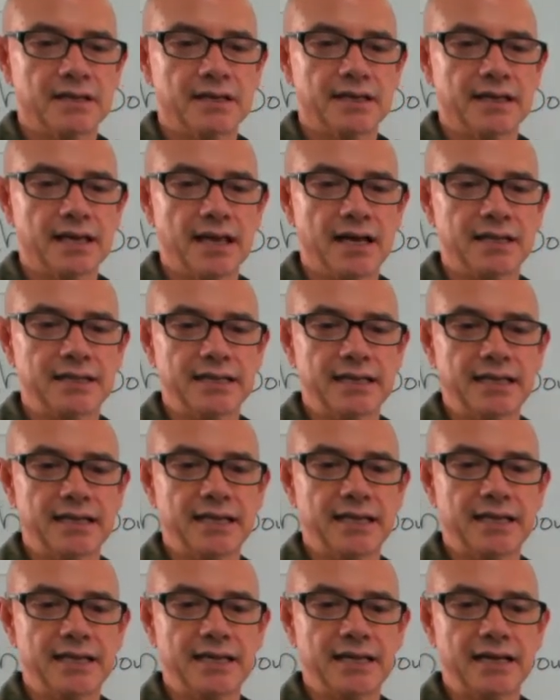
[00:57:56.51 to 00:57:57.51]

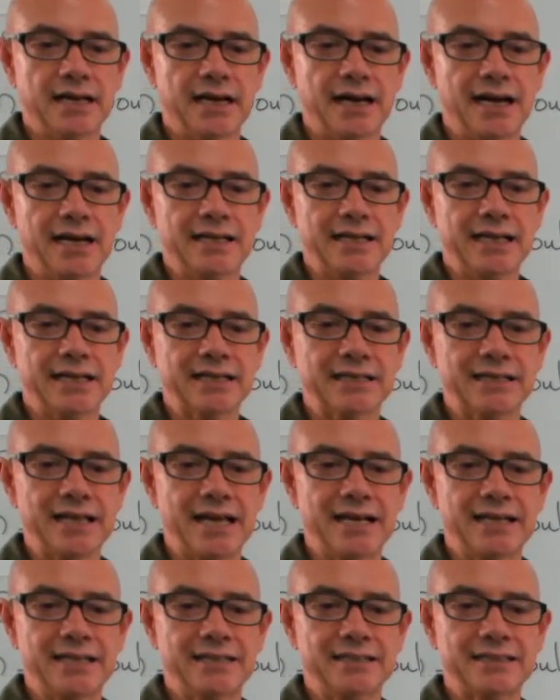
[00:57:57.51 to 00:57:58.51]
Kelly, I like
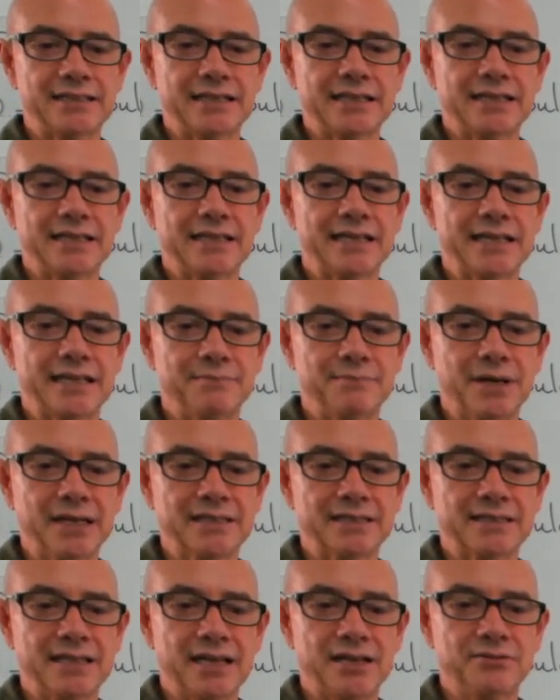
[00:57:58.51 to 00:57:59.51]
lettuce in my
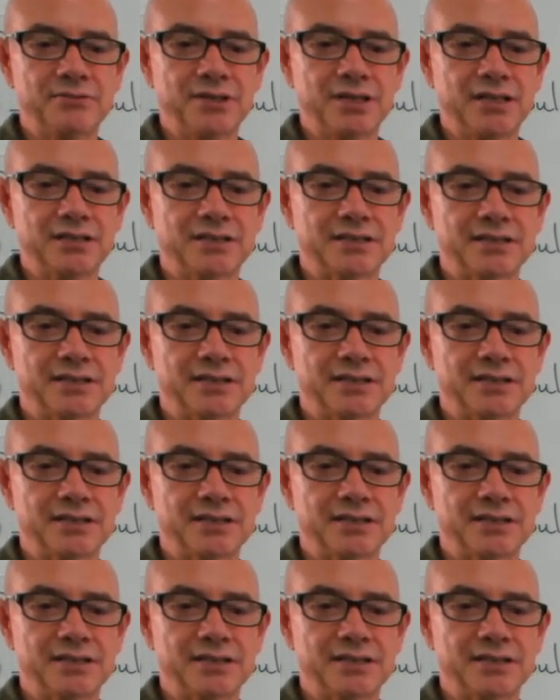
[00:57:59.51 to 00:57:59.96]
sandwich.